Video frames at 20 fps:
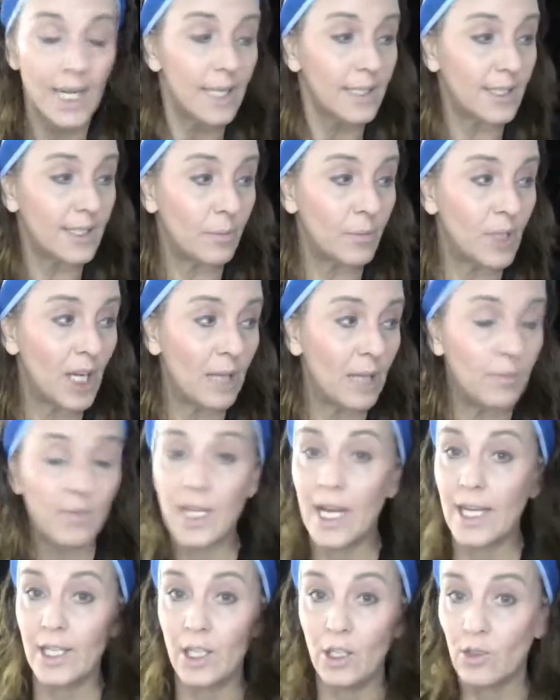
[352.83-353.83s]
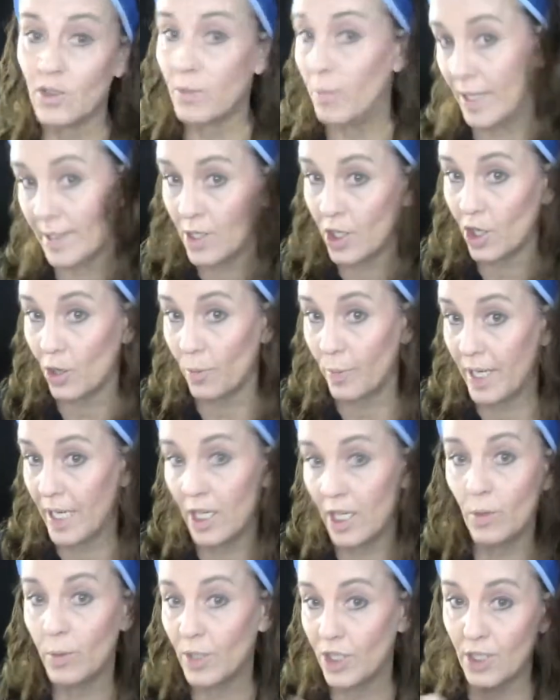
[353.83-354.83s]
Sometimes I use Monsieur
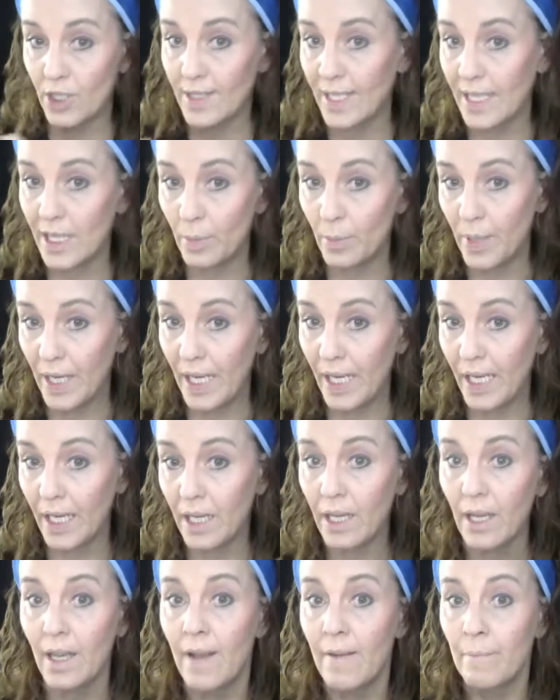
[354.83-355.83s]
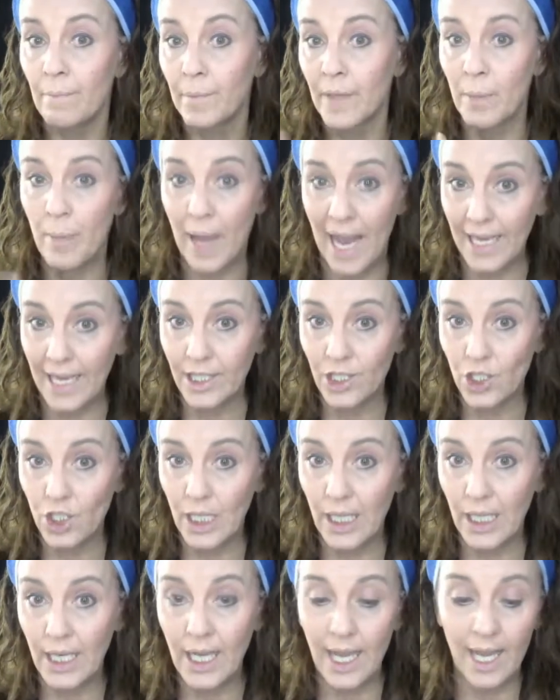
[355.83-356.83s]
Big, which is in the pink
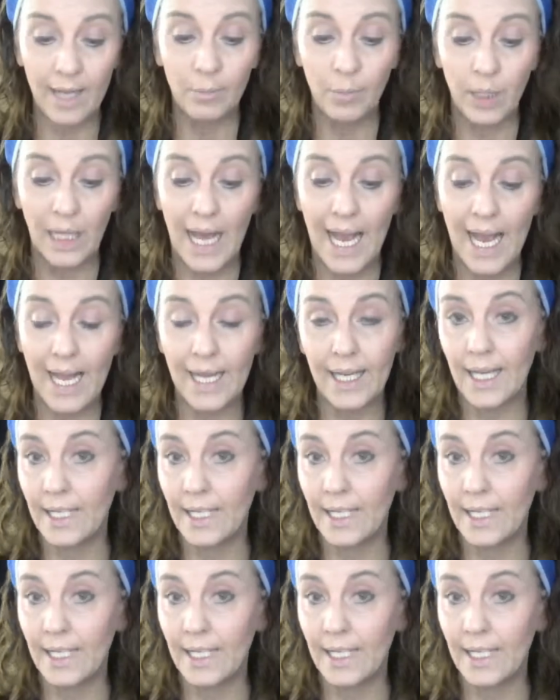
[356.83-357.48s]
packaging and black.